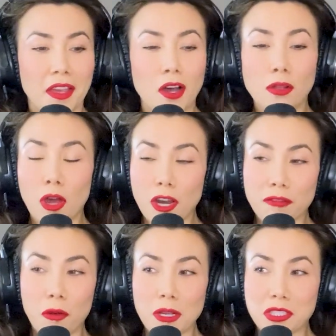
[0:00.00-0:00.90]
a lot
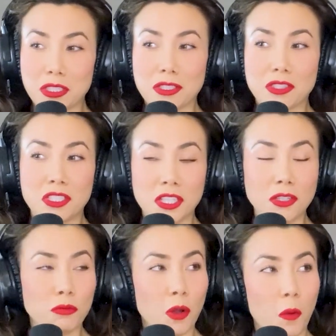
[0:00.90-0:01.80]
of questions
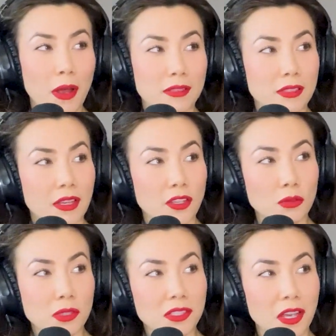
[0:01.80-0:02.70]
did request that
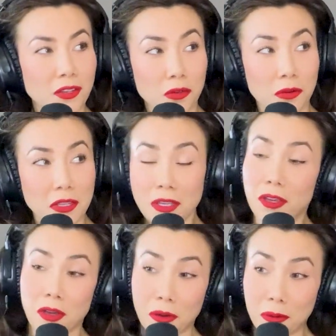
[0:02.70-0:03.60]
you set your
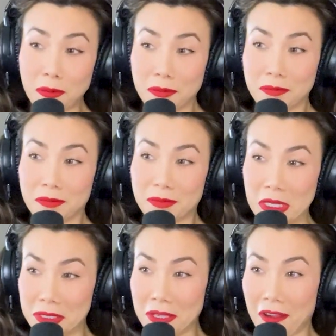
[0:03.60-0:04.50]
ego
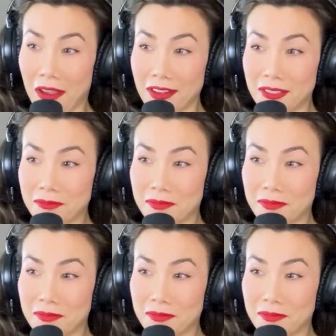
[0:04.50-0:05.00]
aside.